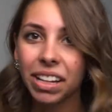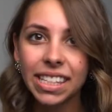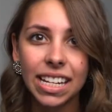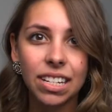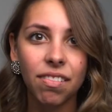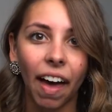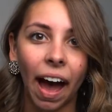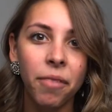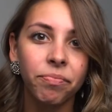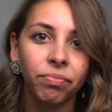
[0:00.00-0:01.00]
once I do
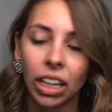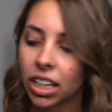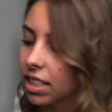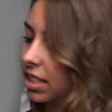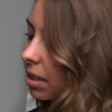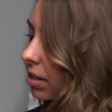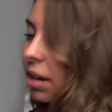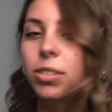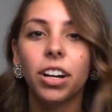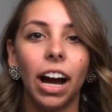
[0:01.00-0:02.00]
that,
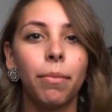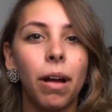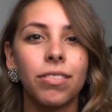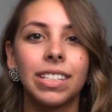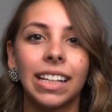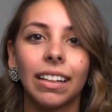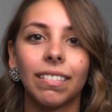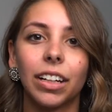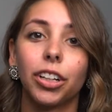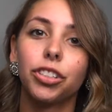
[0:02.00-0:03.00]
sometimes your eyebrows need a
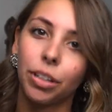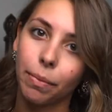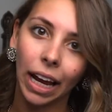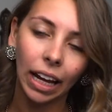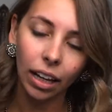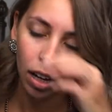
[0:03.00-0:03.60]
little trimming.